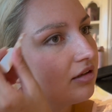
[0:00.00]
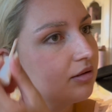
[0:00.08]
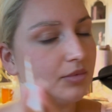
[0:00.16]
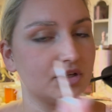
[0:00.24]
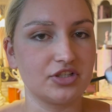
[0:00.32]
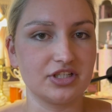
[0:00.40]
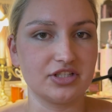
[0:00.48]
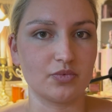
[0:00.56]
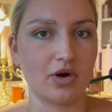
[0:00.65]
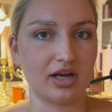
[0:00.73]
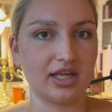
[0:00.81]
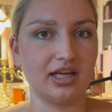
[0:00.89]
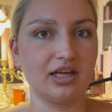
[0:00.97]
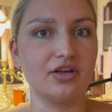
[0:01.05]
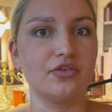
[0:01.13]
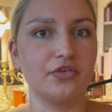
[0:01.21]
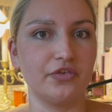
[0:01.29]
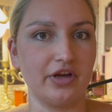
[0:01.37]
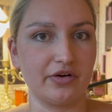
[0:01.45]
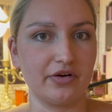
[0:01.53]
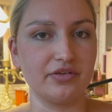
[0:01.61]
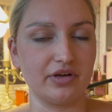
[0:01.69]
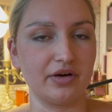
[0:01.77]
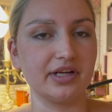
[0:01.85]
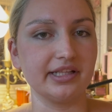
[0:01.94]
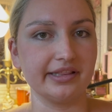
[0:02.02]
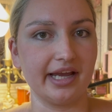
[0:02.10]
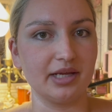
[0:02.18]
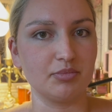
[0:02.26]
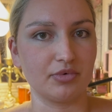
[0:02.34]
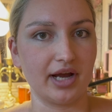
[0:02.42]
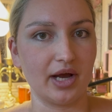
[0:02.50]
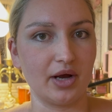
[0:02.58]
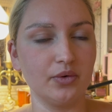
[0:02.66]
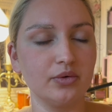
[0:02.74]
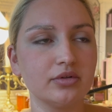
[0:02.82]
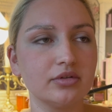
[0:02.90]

Because she's rocking a very, very light brow.